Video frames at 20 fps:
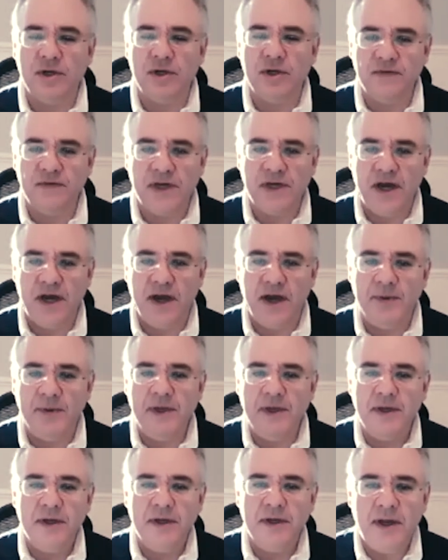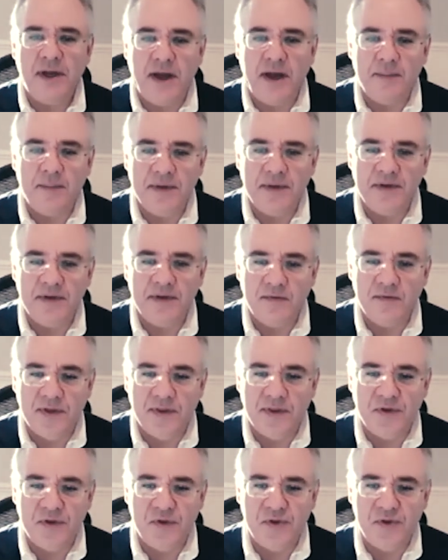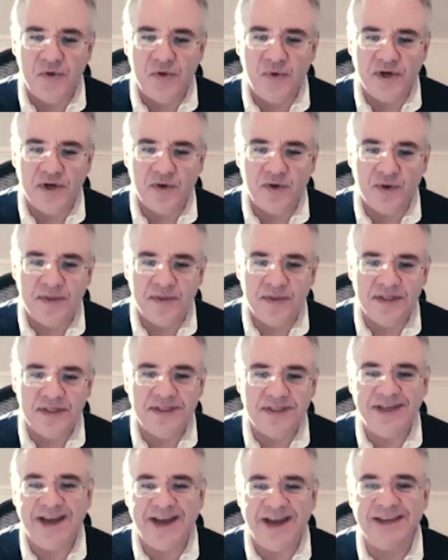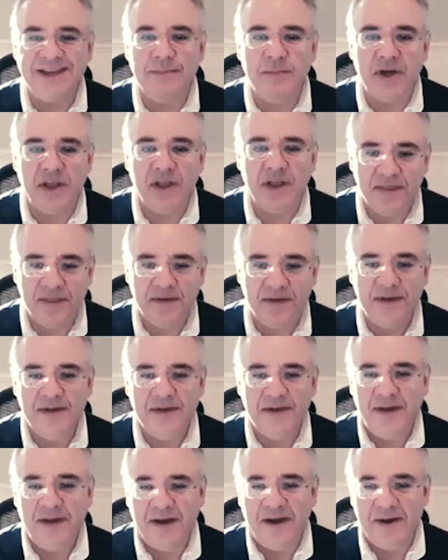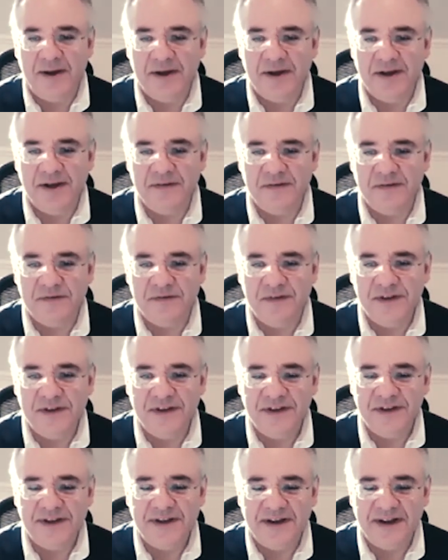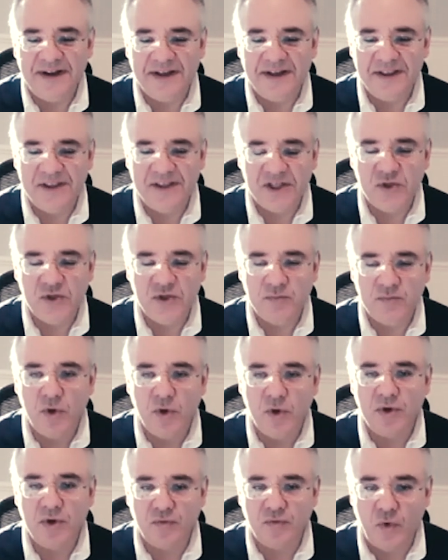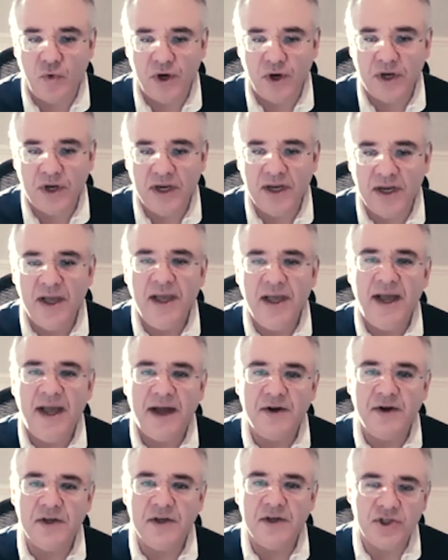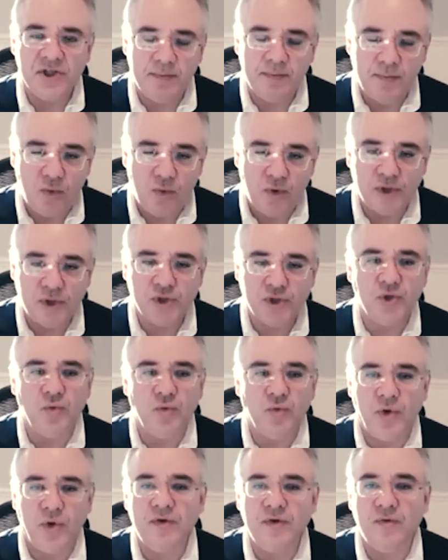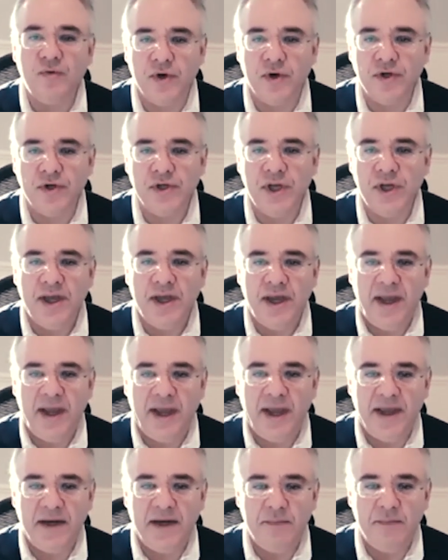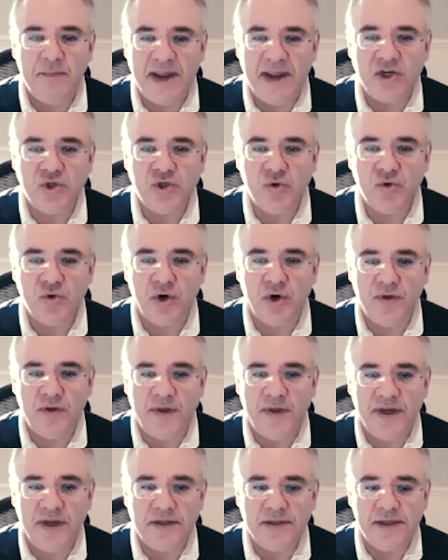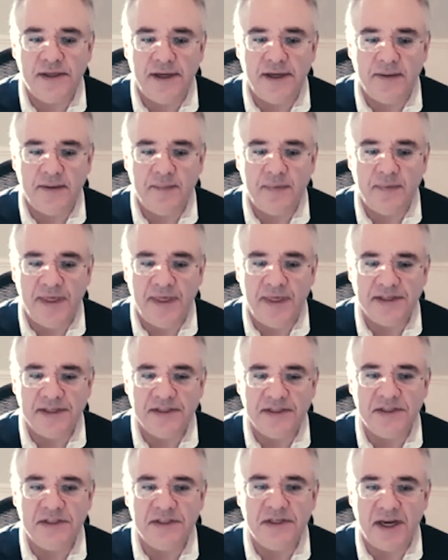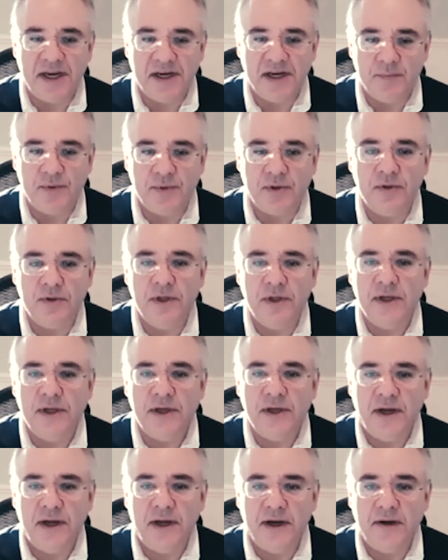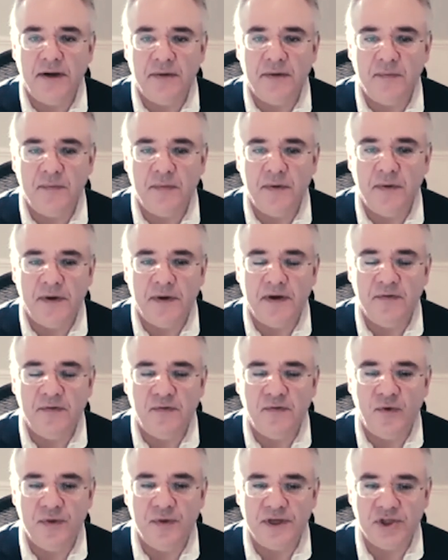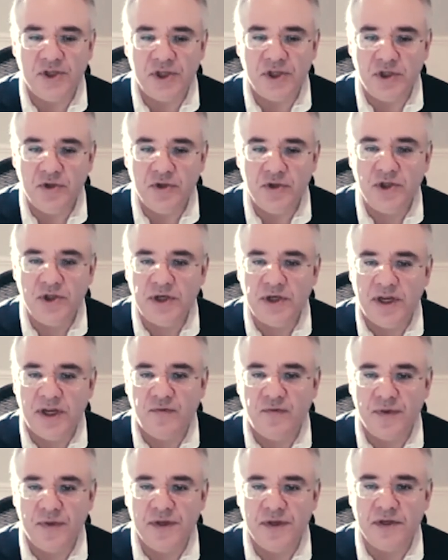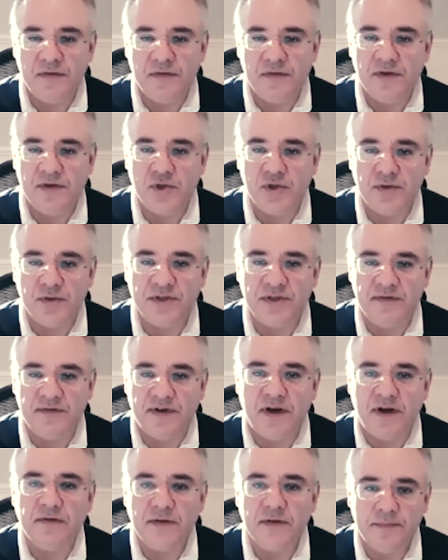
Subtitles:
of time? When you're in the second month of this mode of working, how do you support your workforce and make sure that that is sustainable for the institution and for the individuals involved?